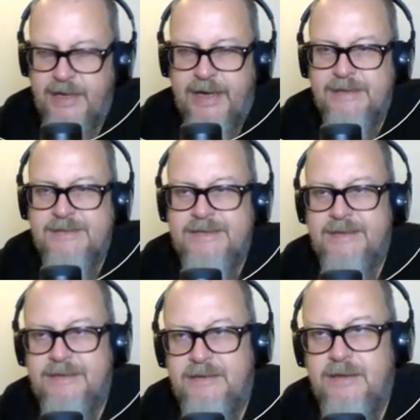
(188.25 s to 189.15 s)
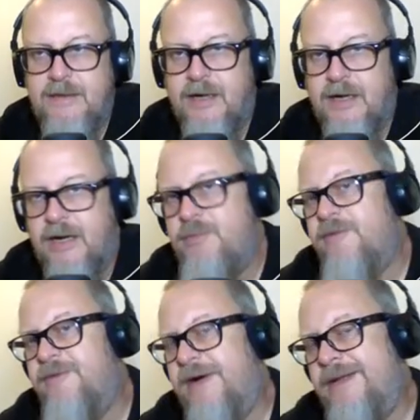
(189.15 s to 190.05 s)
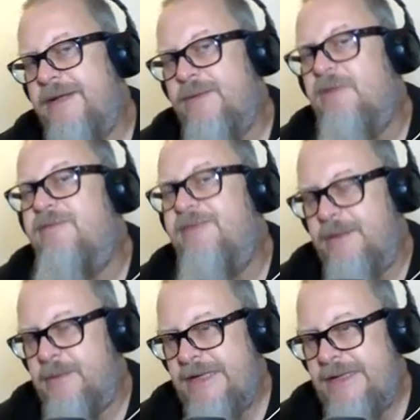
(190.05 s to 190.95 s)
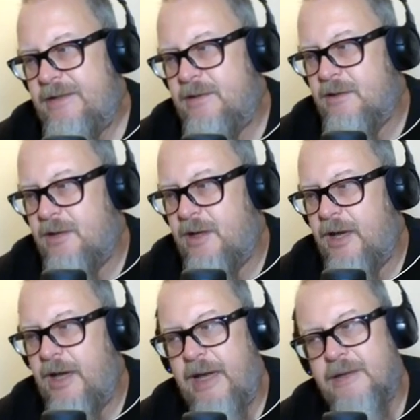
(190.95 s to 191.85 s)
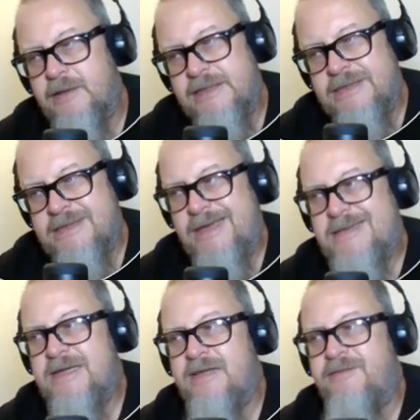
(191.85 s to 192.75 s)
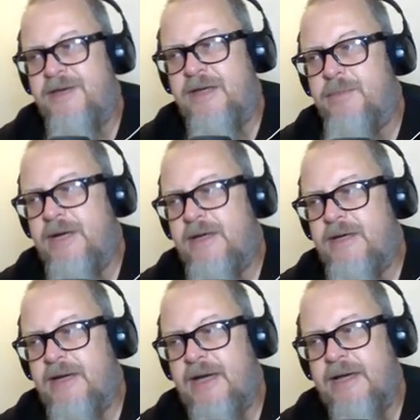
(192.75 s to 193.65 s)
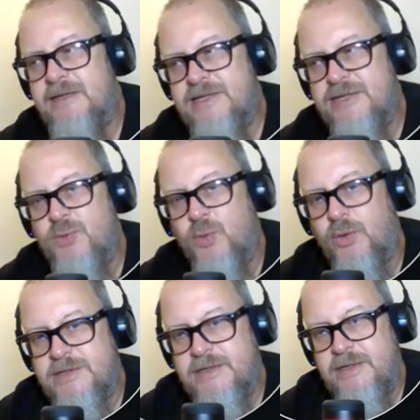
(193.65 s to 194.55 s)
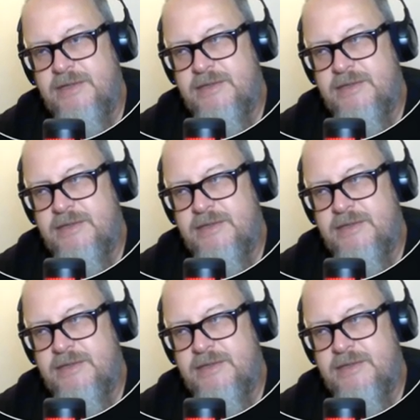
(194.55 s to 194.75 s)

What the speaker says: And then I provide it with feedback, and it takes that feedback and stores it